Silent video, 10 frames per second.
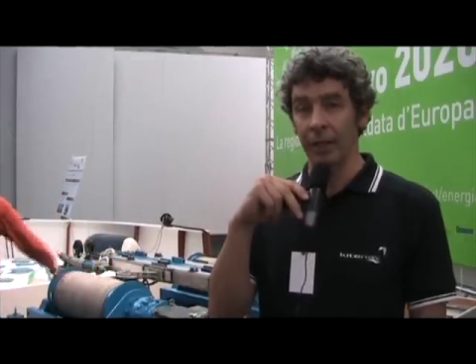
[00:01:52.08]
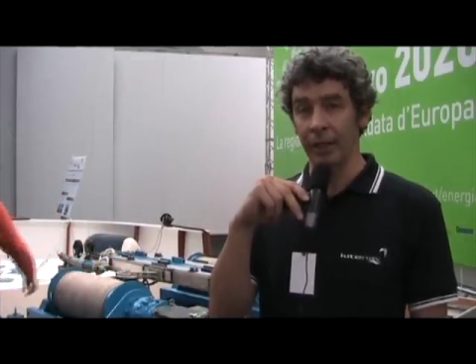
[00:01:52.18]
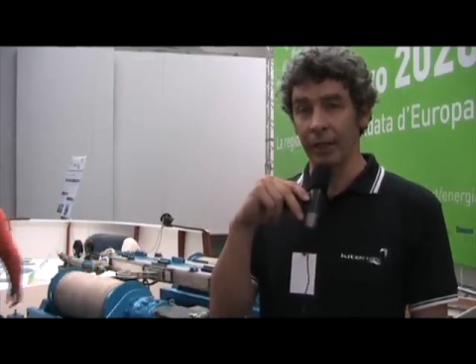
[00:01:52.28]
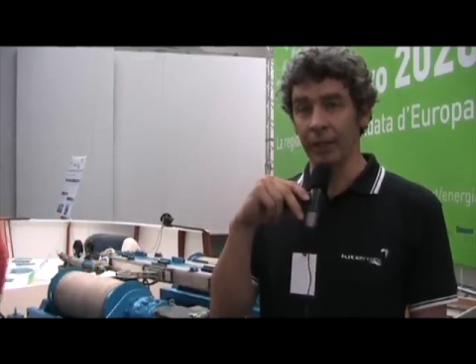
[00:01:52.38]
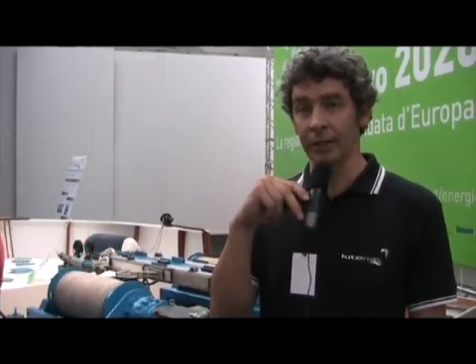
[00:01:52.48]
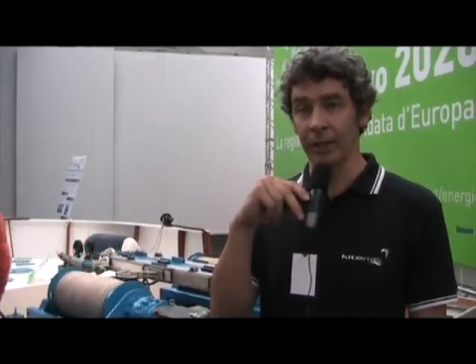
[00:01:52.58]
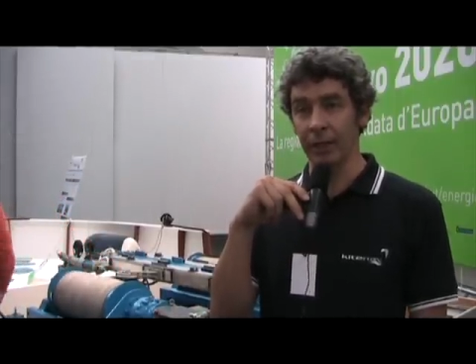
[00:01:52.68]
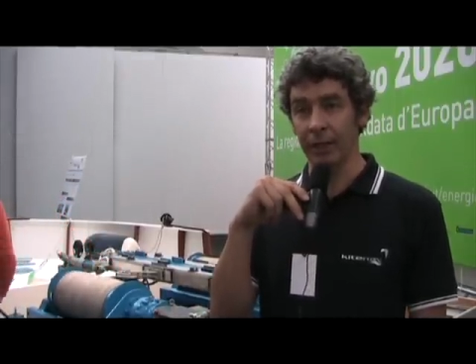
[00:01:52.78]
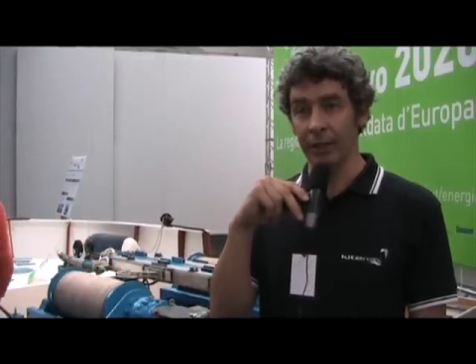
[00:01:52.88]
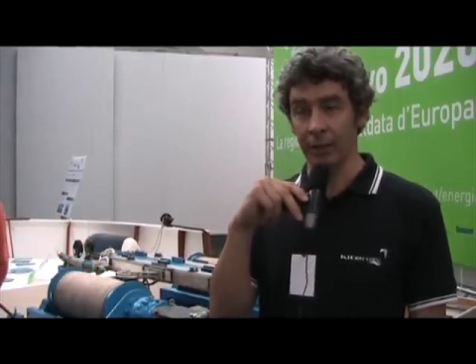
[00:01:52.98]
in this
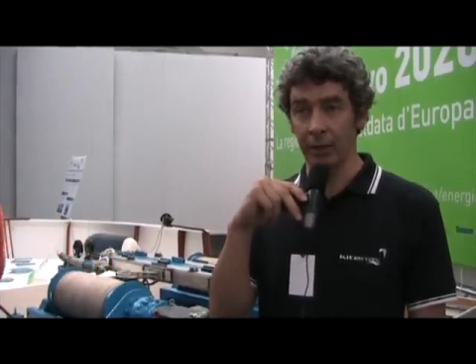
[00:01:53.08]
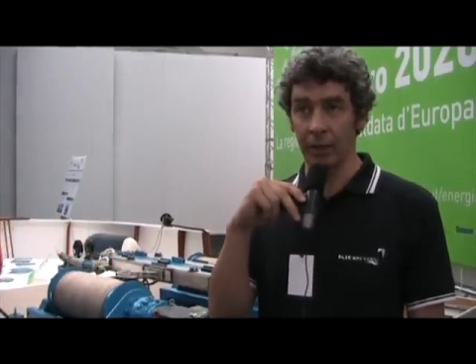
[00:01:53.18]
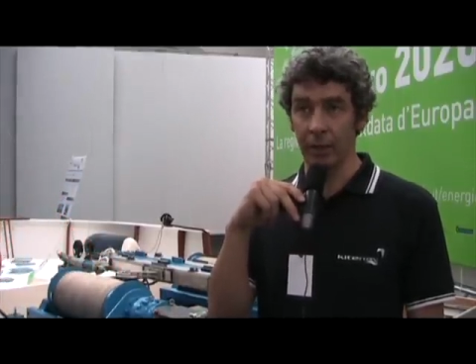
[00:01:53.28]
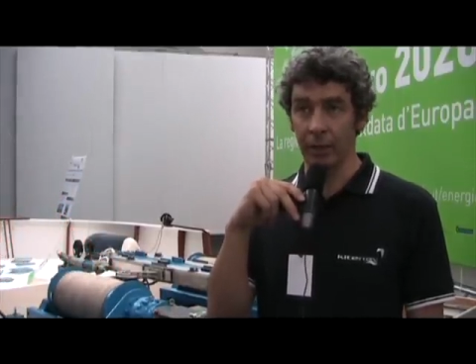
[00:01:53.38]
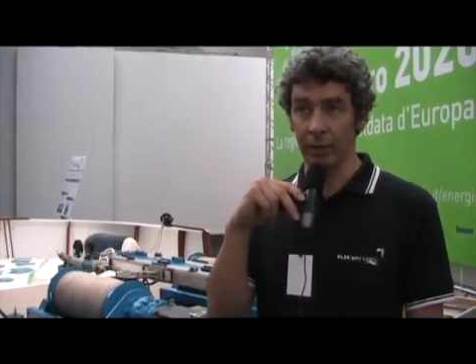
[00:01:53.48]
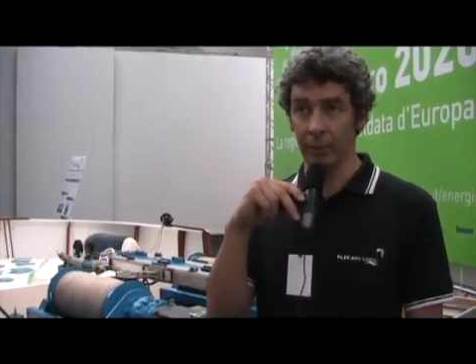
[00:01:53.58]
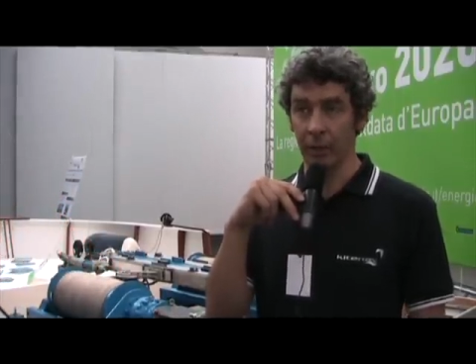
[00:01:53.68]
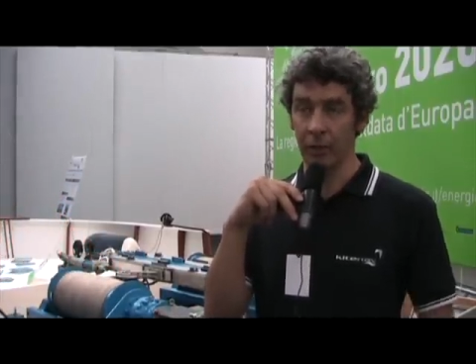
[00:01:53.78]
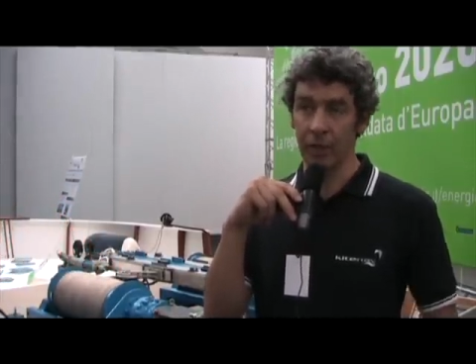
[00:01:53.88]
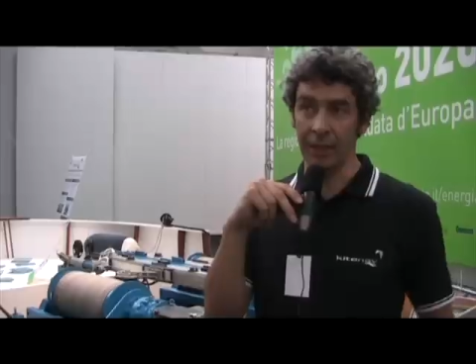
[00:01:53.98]

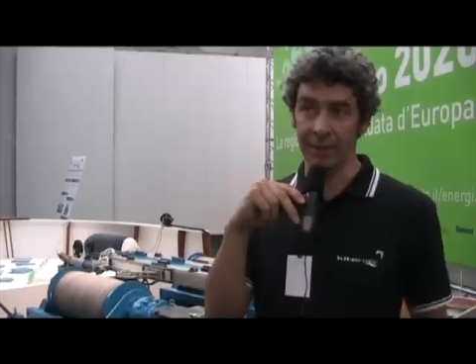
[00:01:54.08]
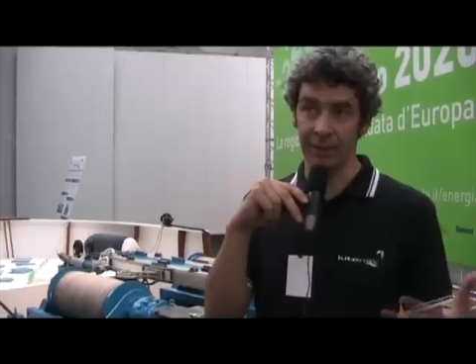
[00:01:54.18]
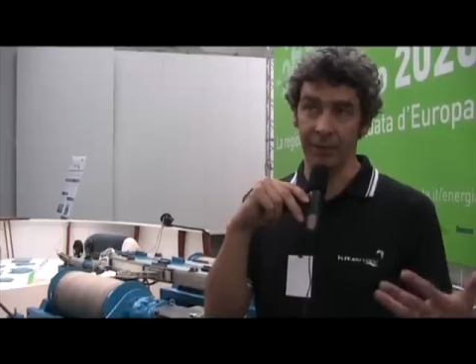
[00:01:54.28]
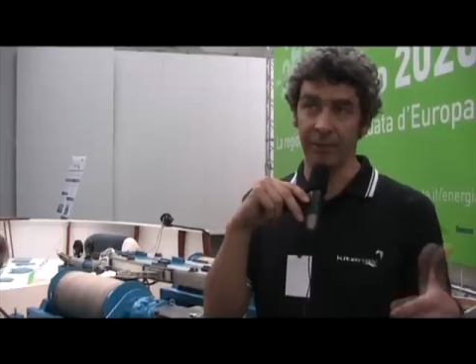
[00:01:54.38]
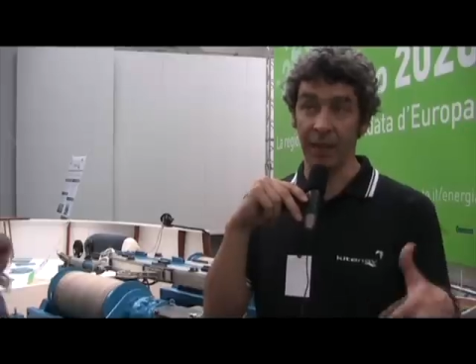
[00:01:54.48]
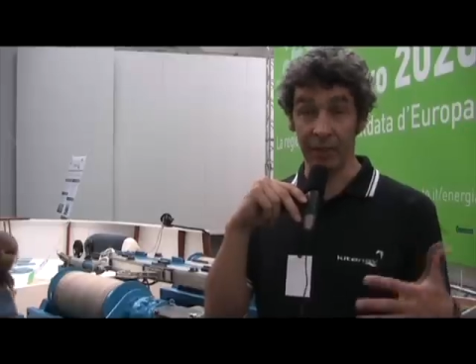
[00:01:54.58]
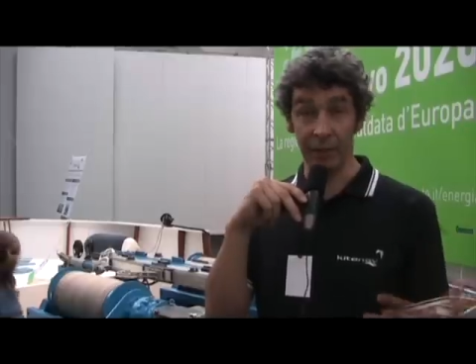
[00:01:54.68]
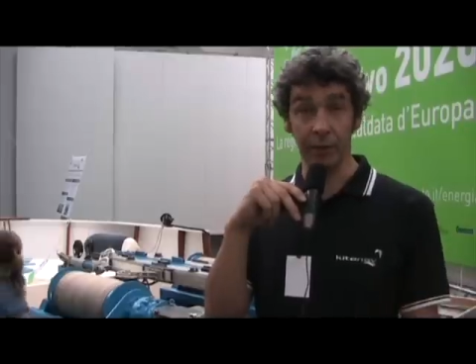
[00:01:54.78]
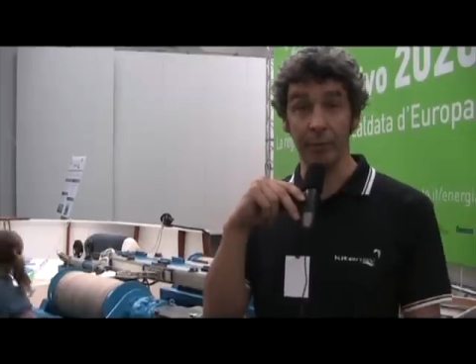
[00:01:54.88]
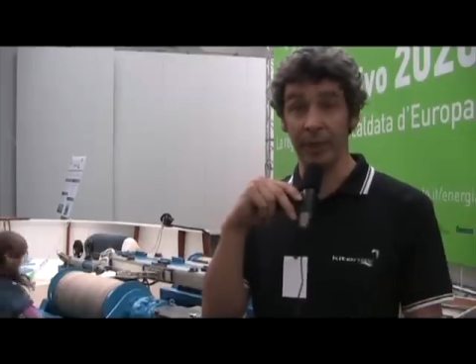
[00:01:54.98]
more or less
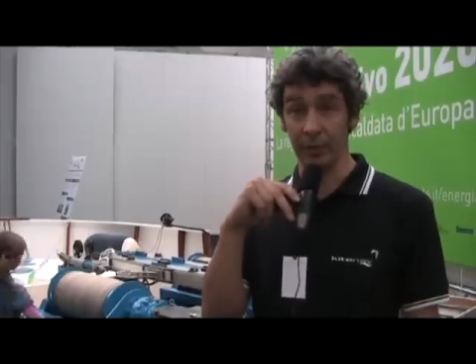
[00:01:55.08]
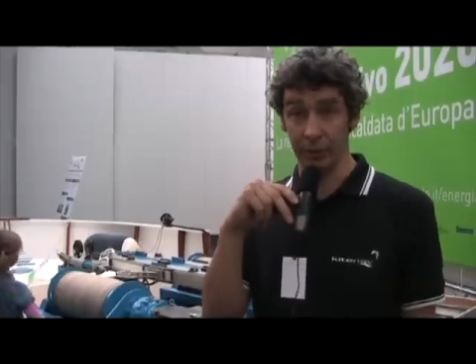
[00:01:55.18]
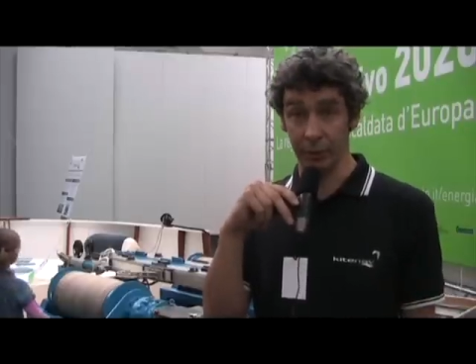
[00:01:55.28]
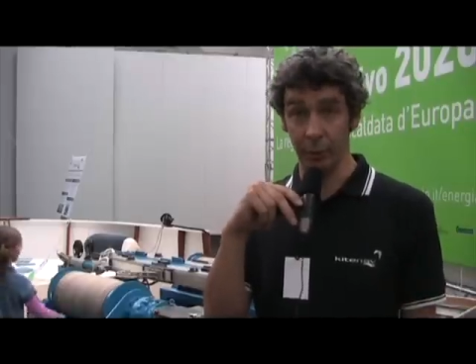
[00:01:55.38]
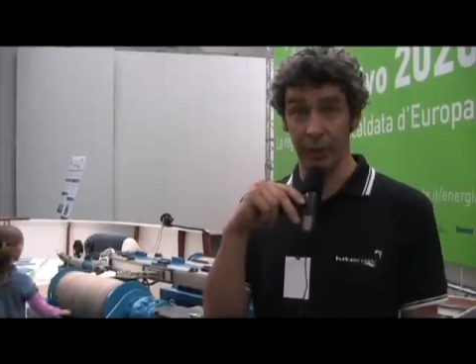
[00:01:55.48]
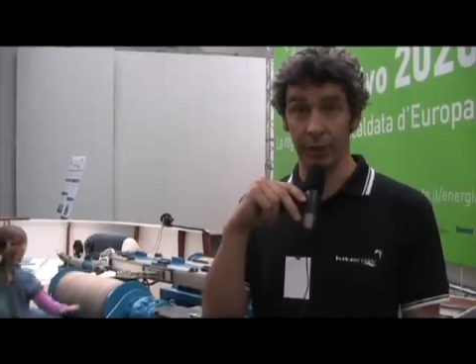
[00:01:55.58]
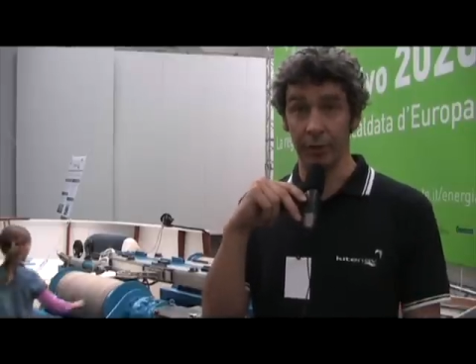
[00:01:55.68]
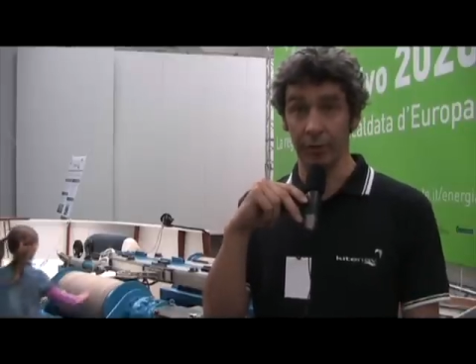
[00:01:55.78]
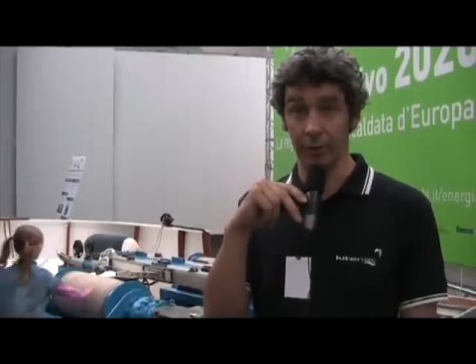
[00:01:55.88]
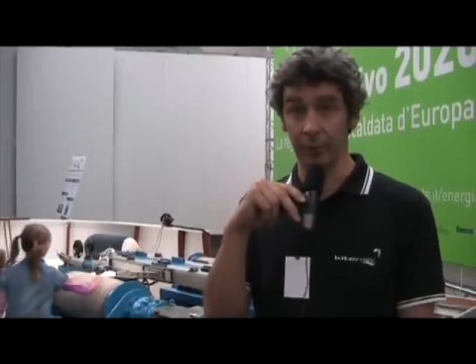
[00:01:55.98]
500 meters we
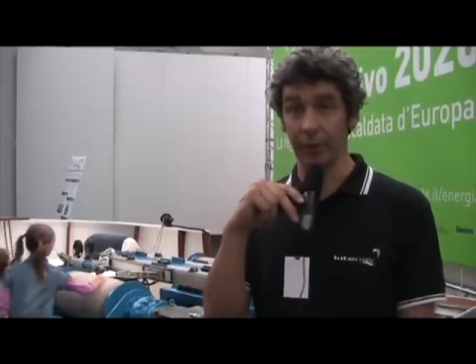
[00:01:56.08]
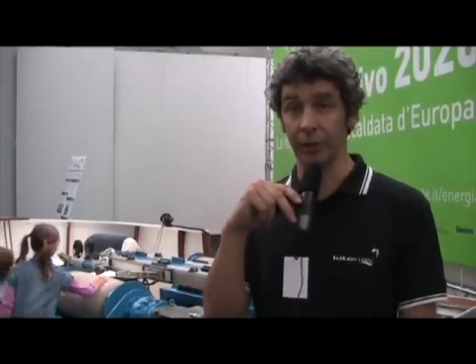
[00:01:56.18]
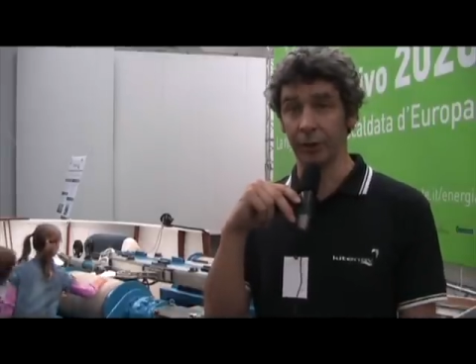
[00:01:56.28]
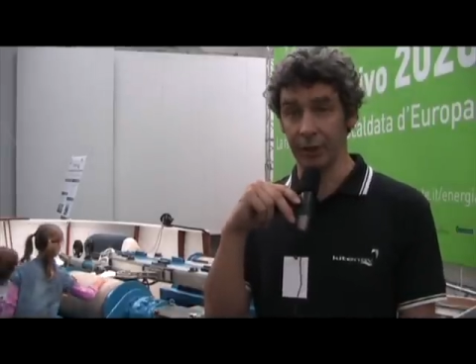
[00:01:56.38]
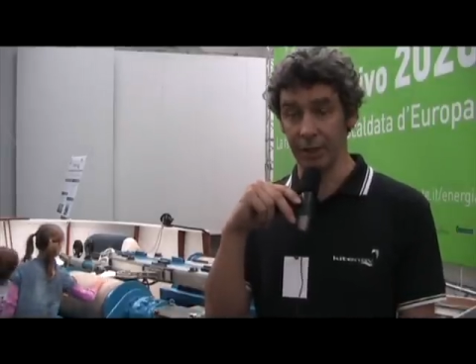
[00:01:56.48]
reached,